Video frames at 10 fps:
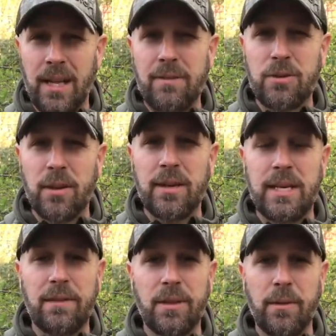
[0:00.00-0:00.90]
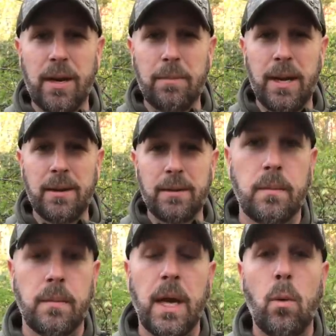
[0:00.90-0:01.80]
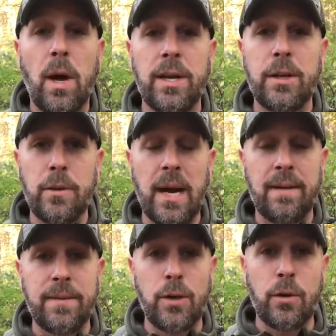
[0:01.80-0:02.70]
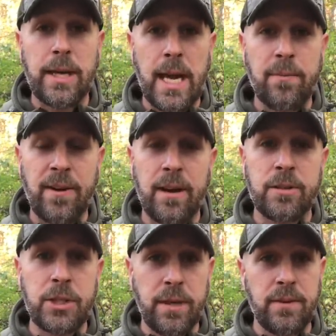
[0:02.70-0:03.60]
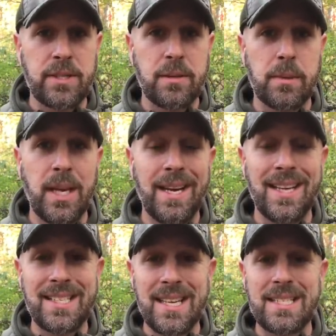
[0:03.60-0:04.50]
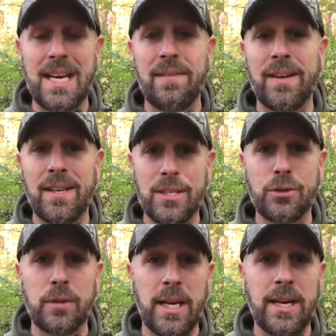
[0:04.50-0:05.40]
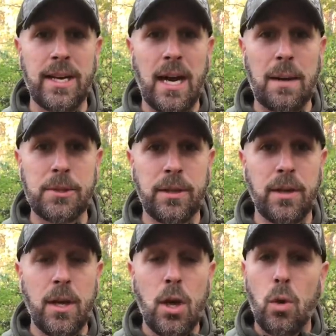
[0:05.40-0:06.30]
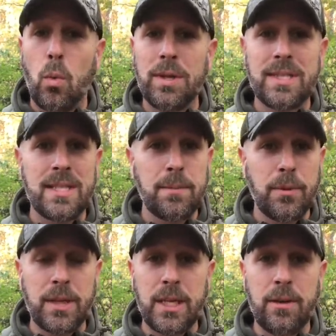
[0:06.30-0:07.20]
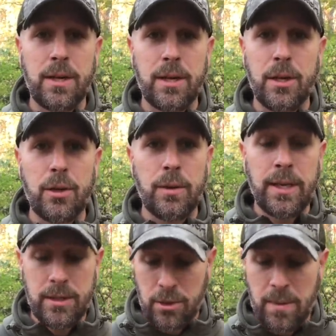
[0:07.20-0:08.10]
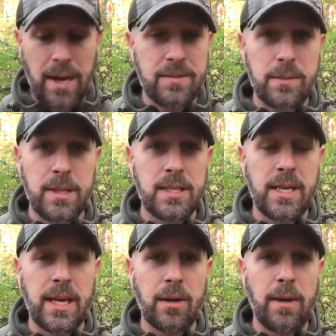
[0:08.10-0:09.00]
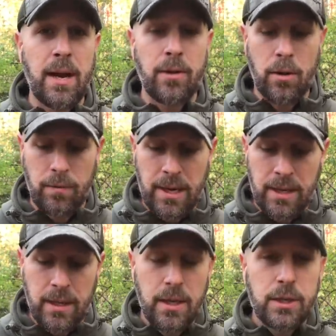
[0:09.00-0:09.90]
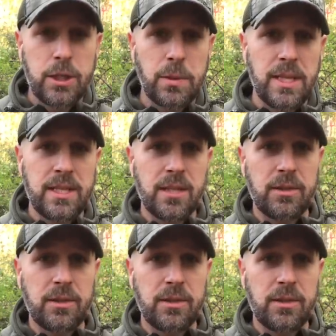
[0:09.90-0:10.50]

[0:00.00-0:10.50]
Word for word: LifeStraw, definitely recommend. Now, while you do have your campfire to give you some light, it's nice to have an additional lighting option. One simple thing you can do is, you may have some of these kicking around already, just one of these little